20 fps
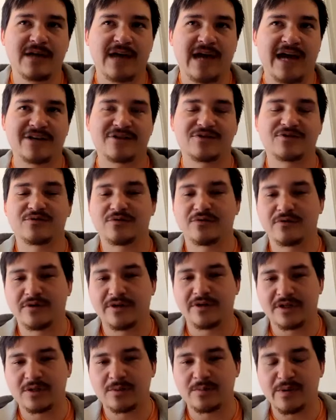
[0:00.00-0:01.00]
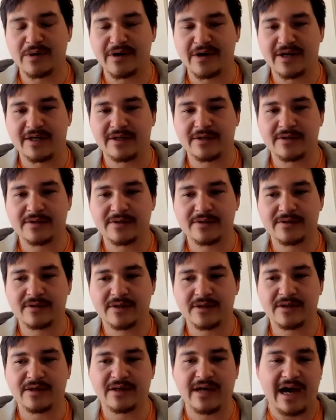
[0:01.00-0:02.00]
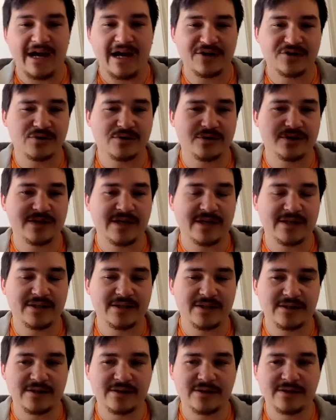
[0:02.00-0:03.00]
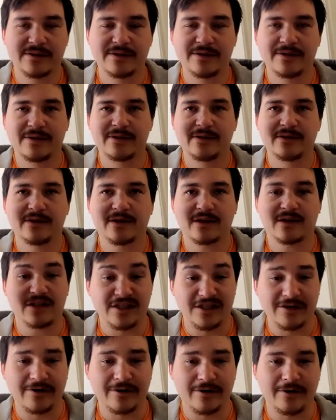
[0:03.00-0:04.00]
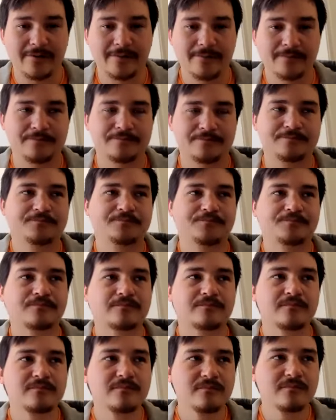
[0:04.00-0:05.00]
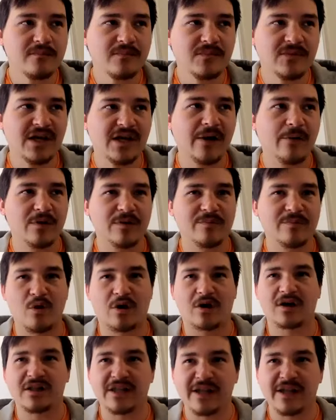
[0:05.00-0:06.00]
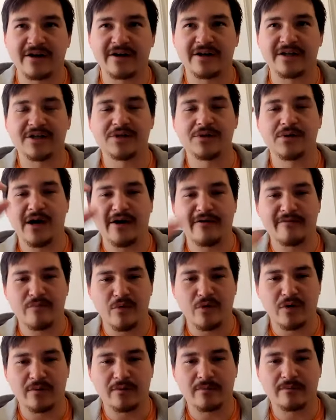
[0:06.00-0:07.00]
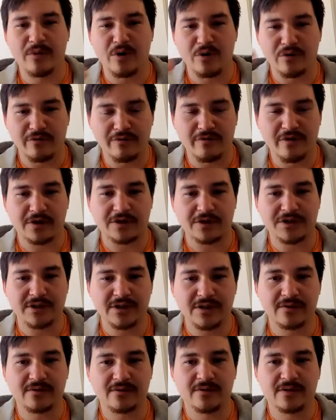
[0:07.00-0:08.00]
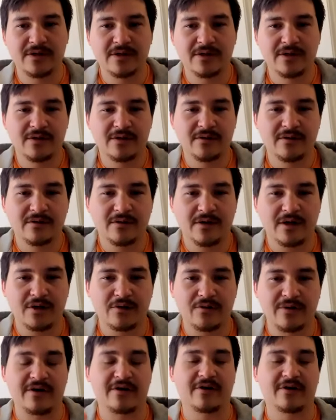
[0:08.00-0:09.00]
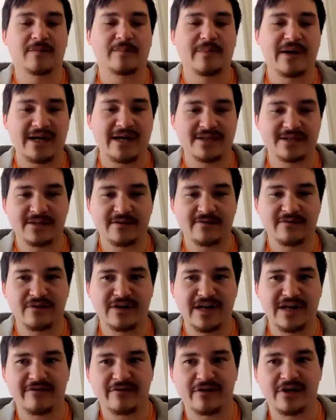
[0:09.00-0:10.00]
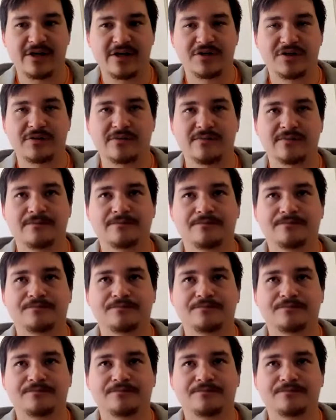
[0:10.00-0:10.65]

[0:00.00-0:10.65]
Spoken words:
astral experience to the astral senses clearer. And with more clarity, you have more motor function and a greater capacity for navigation.